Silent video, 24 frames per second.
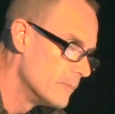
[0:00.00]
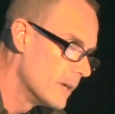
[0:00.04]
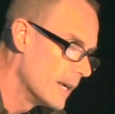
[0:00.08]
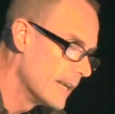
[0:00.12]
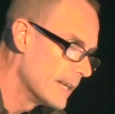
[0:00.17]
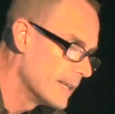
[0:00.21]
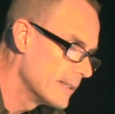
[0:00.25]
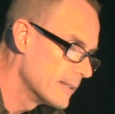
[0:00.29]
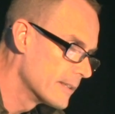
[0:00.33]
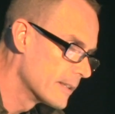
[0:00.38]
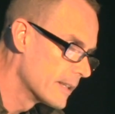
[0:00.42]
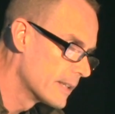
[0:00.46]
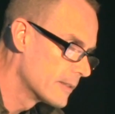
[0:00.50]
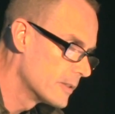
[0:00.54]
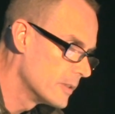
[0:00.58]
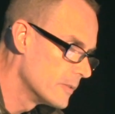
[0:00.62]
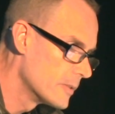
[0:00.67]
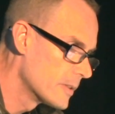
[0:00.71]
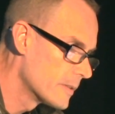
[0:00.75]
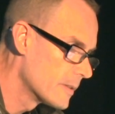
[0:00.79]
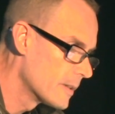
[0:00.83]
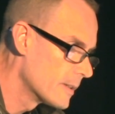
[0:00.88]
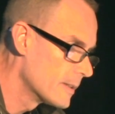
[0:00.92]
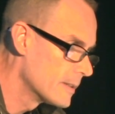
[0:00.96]
right? Like
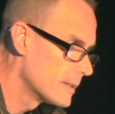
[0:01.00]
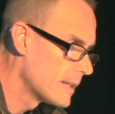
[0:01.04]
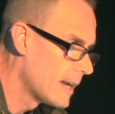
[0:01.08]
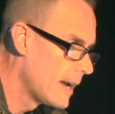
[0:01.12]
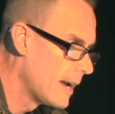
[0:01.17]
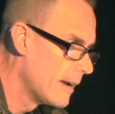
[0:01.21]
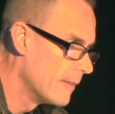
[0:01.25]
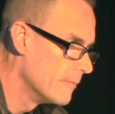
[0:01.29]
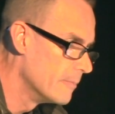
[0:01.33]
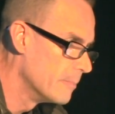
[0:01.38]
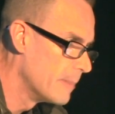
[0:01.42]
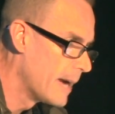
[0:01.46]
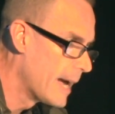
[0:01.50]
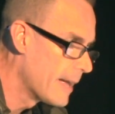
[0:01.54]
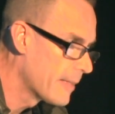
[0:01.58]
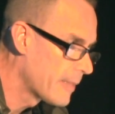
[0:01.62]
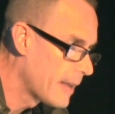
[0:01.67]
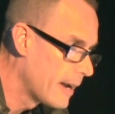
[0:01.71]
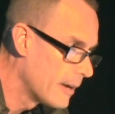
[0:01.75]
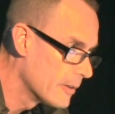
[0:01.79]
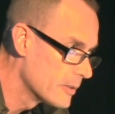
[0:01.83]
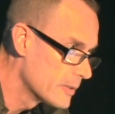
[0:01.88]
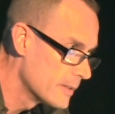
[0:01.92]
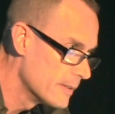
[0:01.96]
you started to have
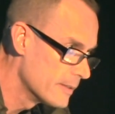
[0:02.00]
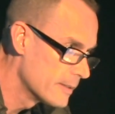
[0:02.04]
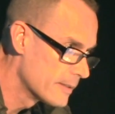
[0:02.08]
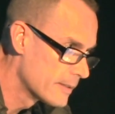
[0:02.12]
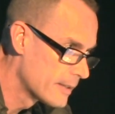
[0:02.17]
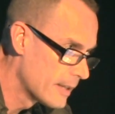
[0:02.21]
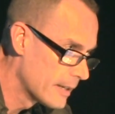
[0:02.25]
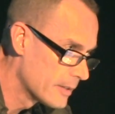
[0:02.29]
bathhouses.